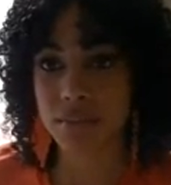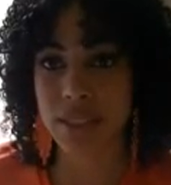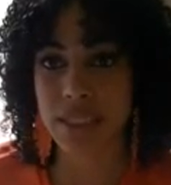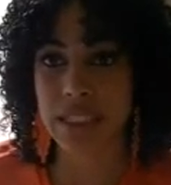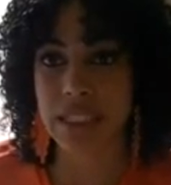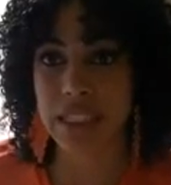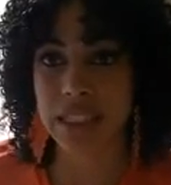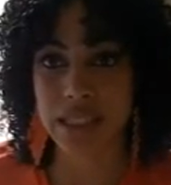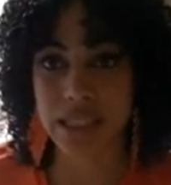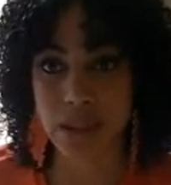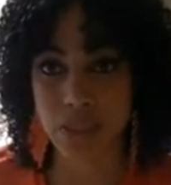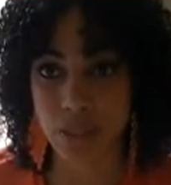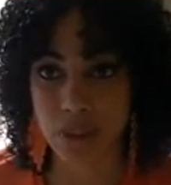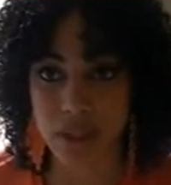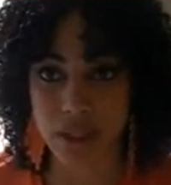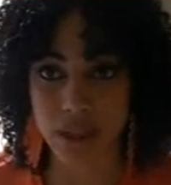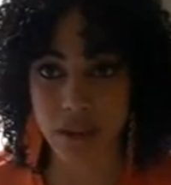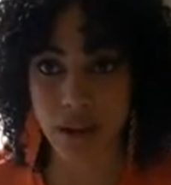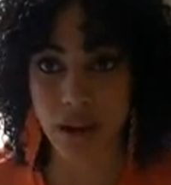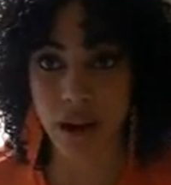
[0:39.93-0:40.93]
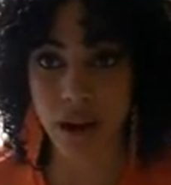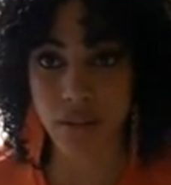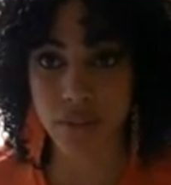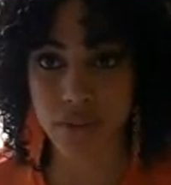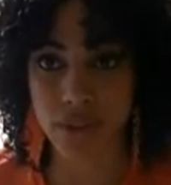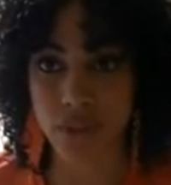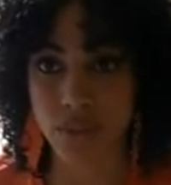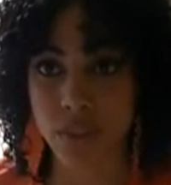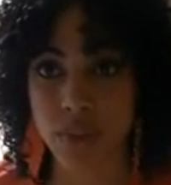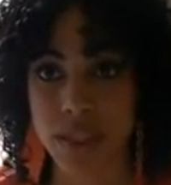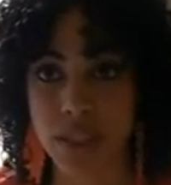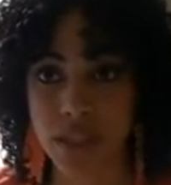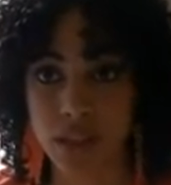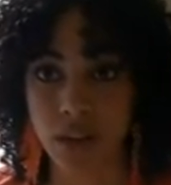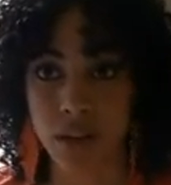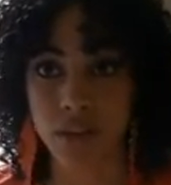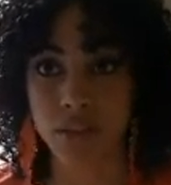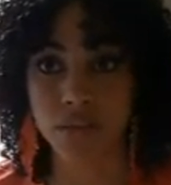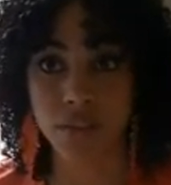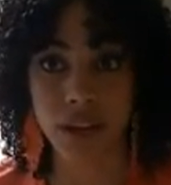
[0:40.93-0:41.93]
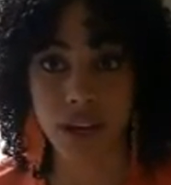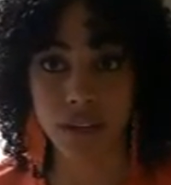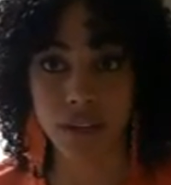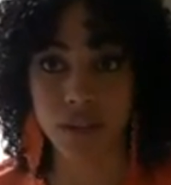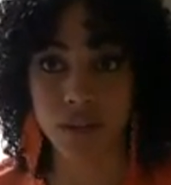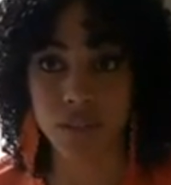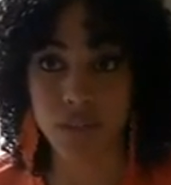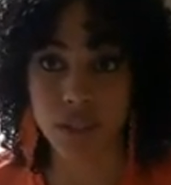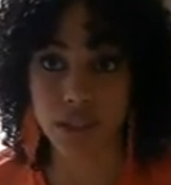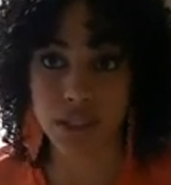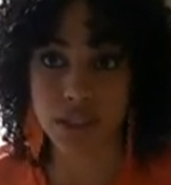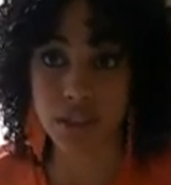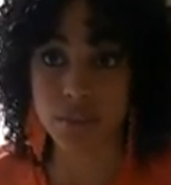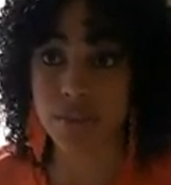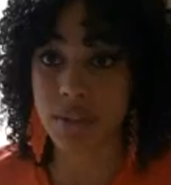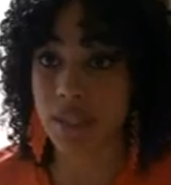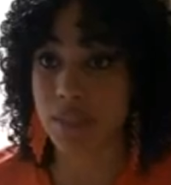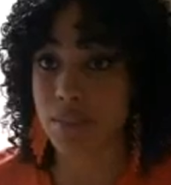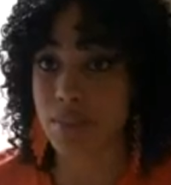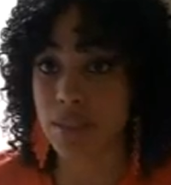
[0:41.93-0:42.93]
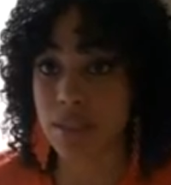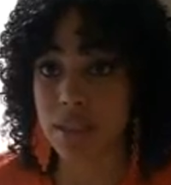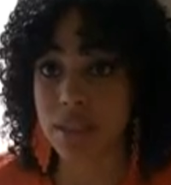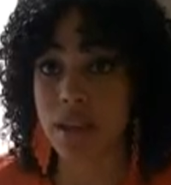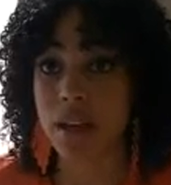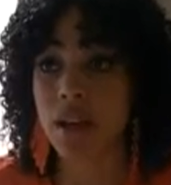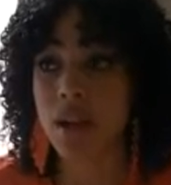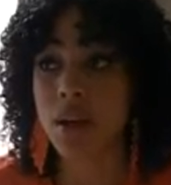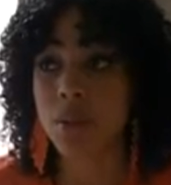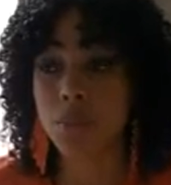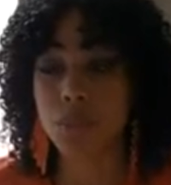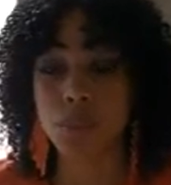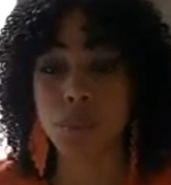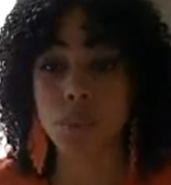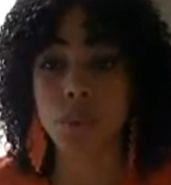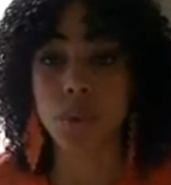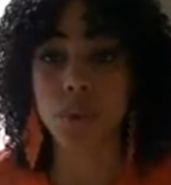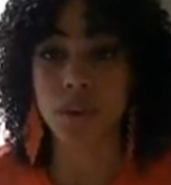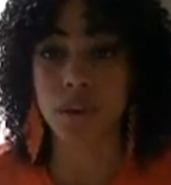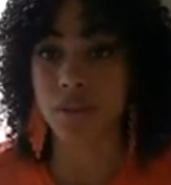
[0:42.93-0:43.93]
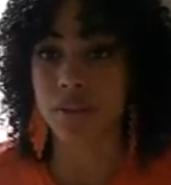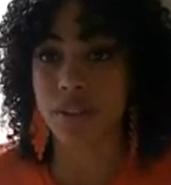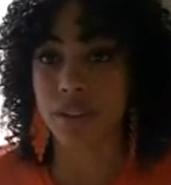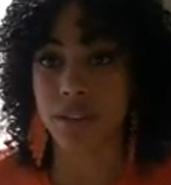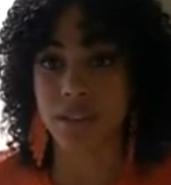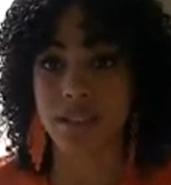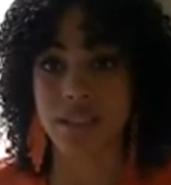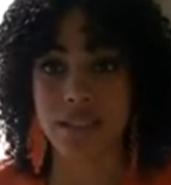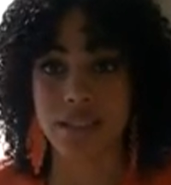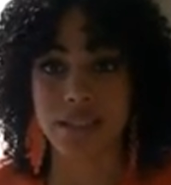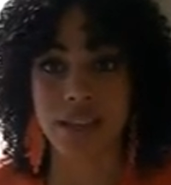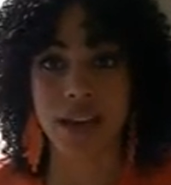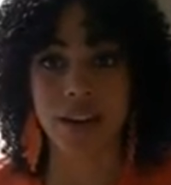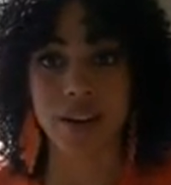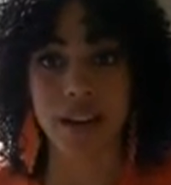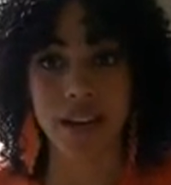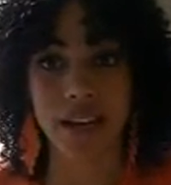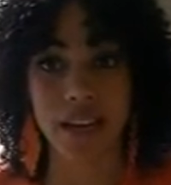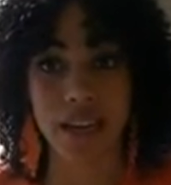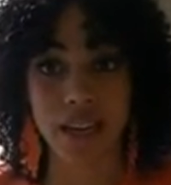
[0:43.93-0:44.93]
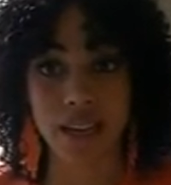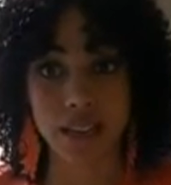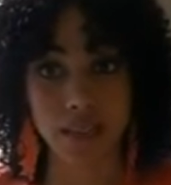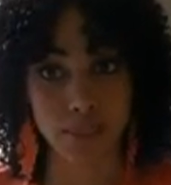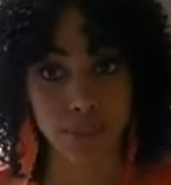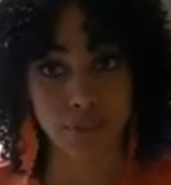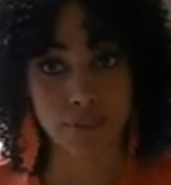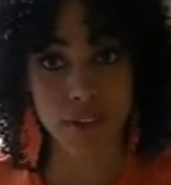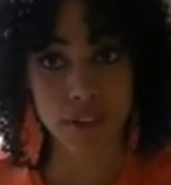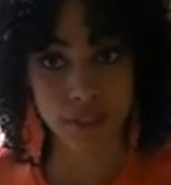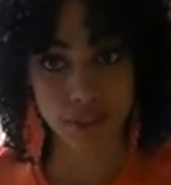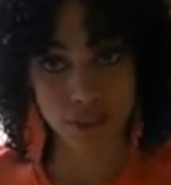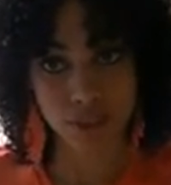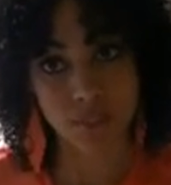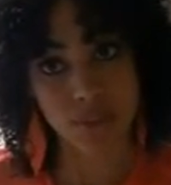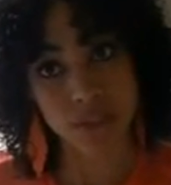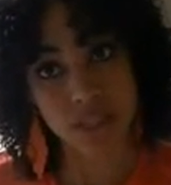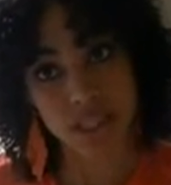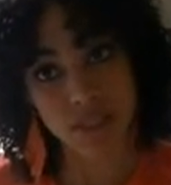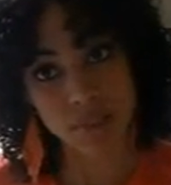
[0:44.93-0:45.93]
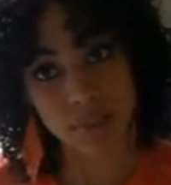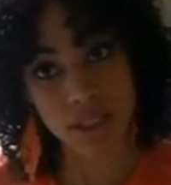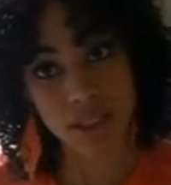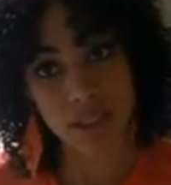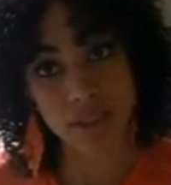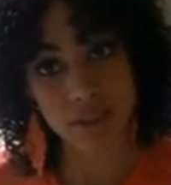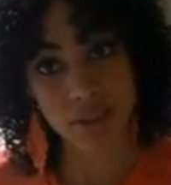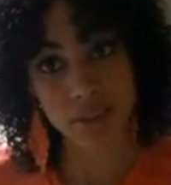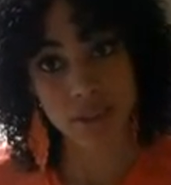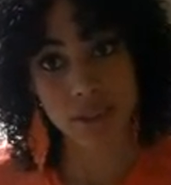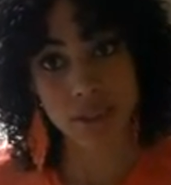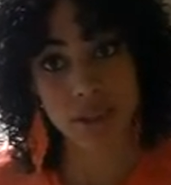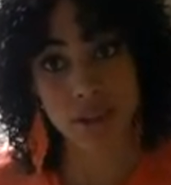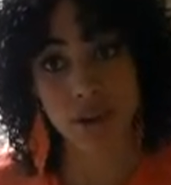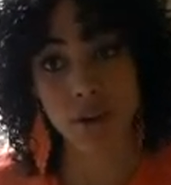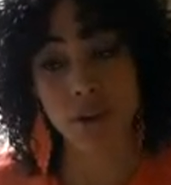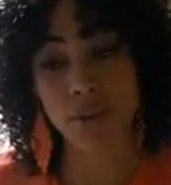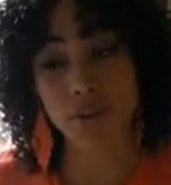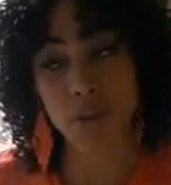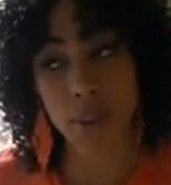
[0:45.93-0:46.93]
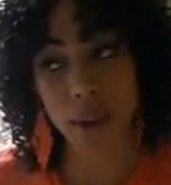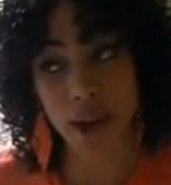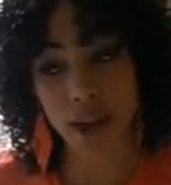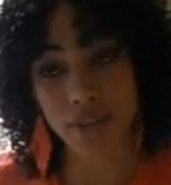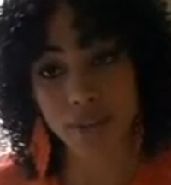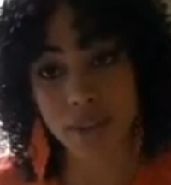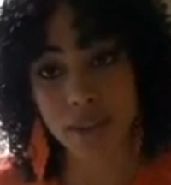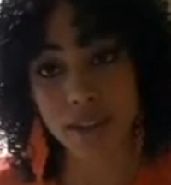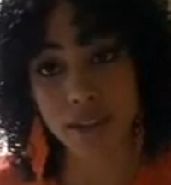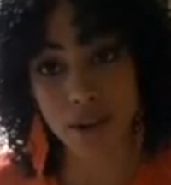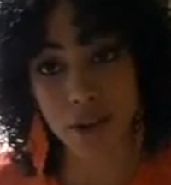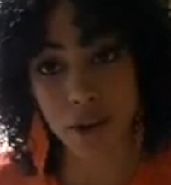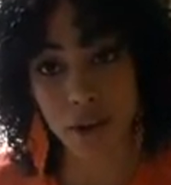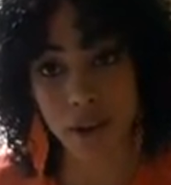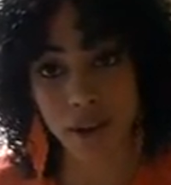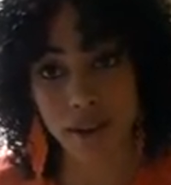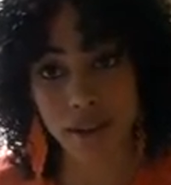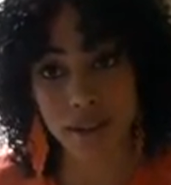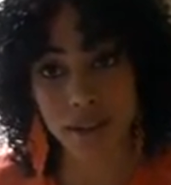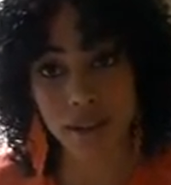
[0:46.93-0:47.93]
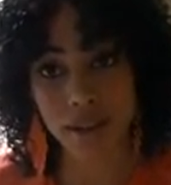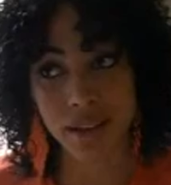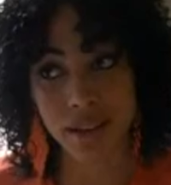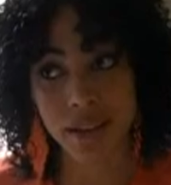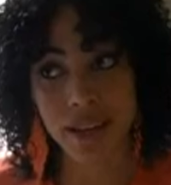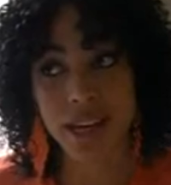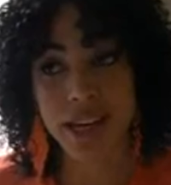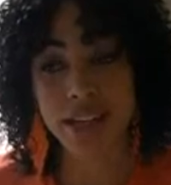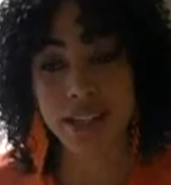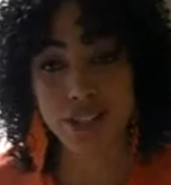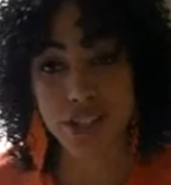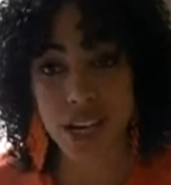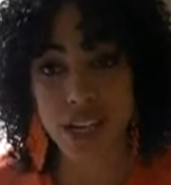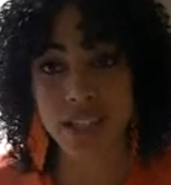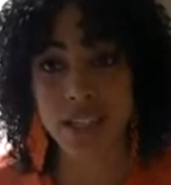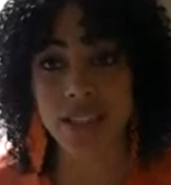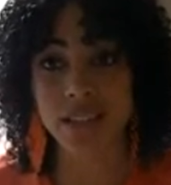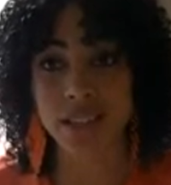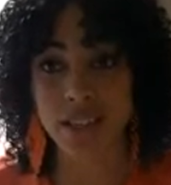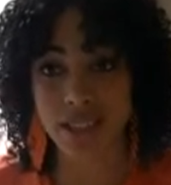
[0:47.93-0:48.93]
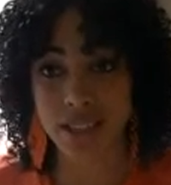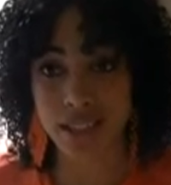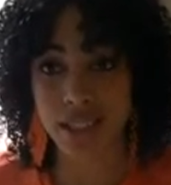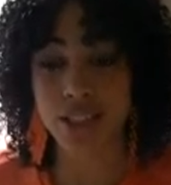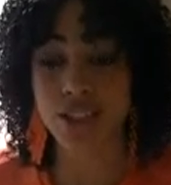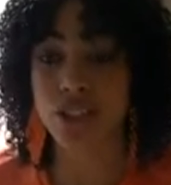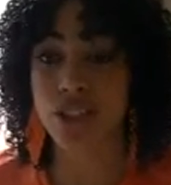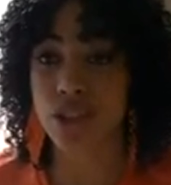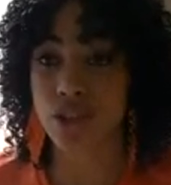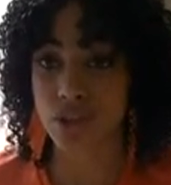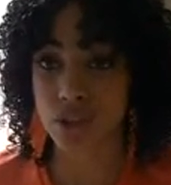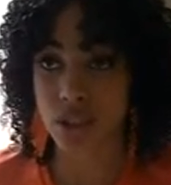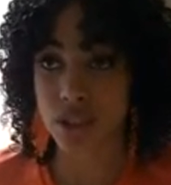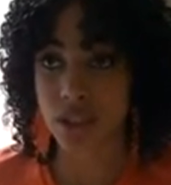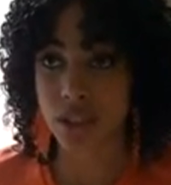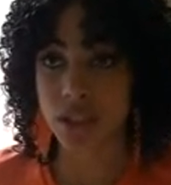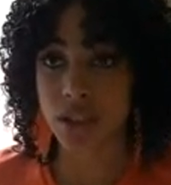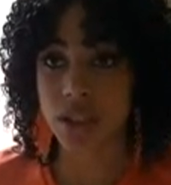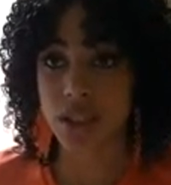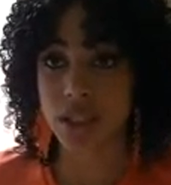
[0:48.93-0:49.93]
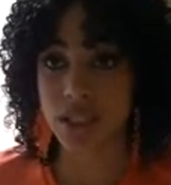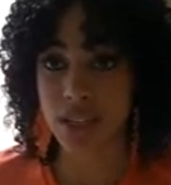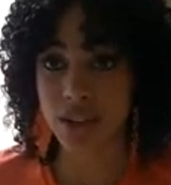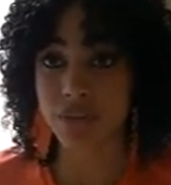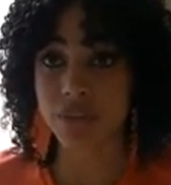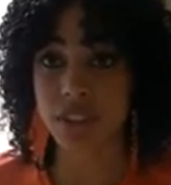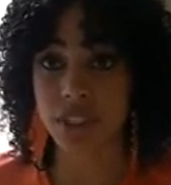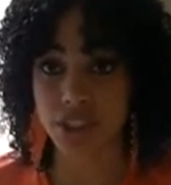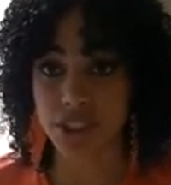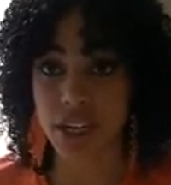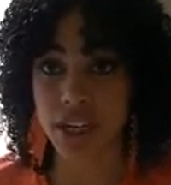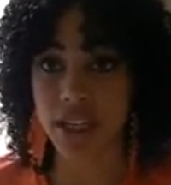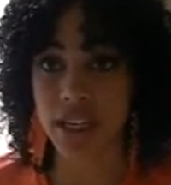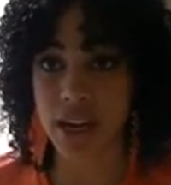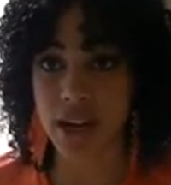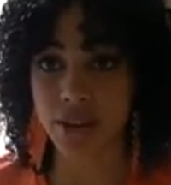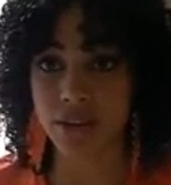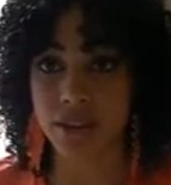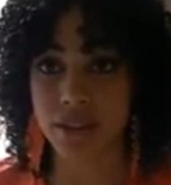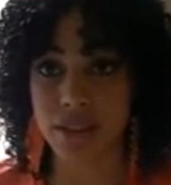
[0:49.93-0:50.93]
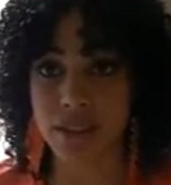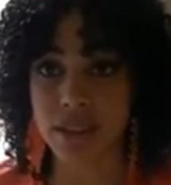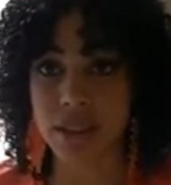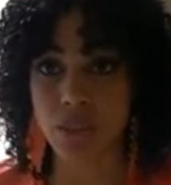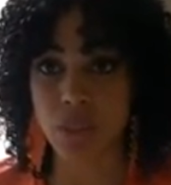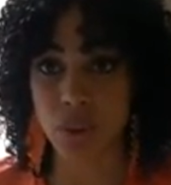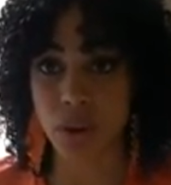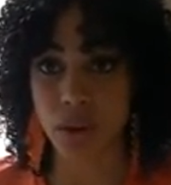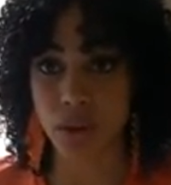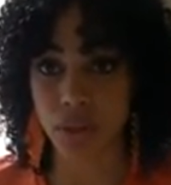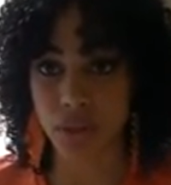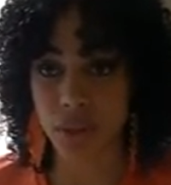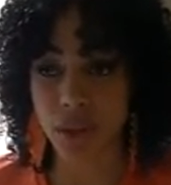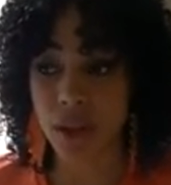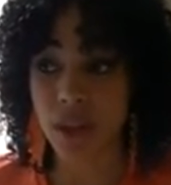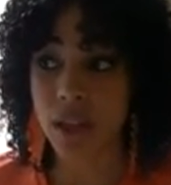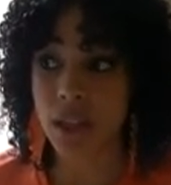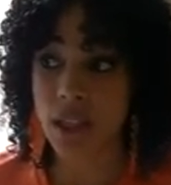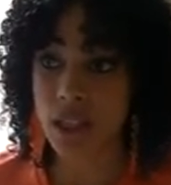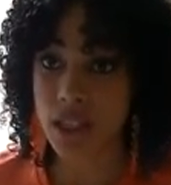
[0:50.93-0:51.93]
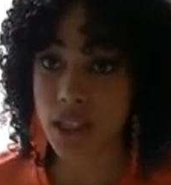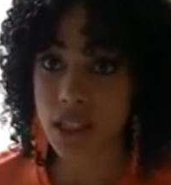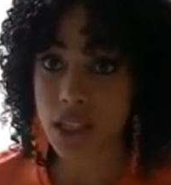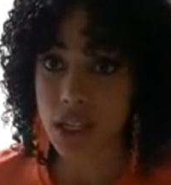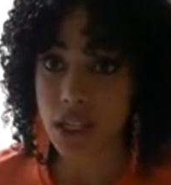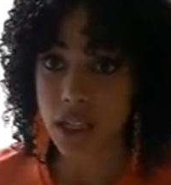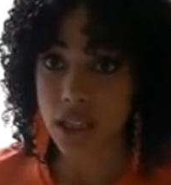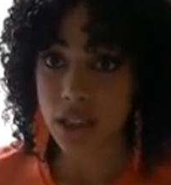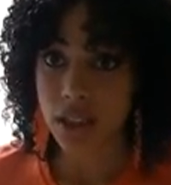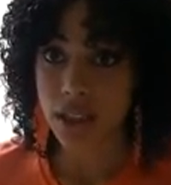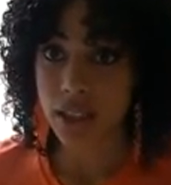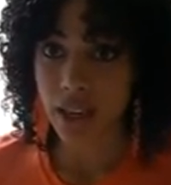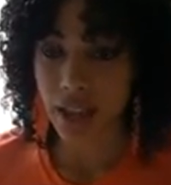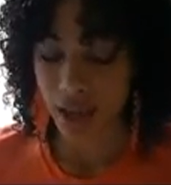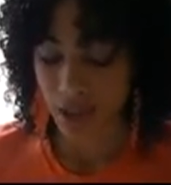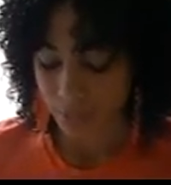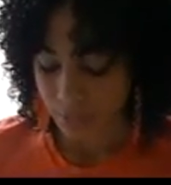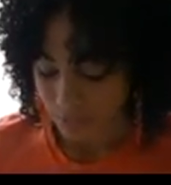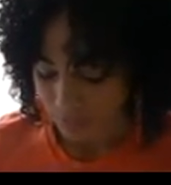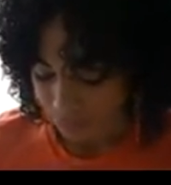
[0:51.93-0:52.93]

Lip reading: 60% off the retail value, which sometimes is more than the discount I get at the professional beauty supply store. So if you haven't gone and checked out that section, you should definitely check it out because it's worth looking at.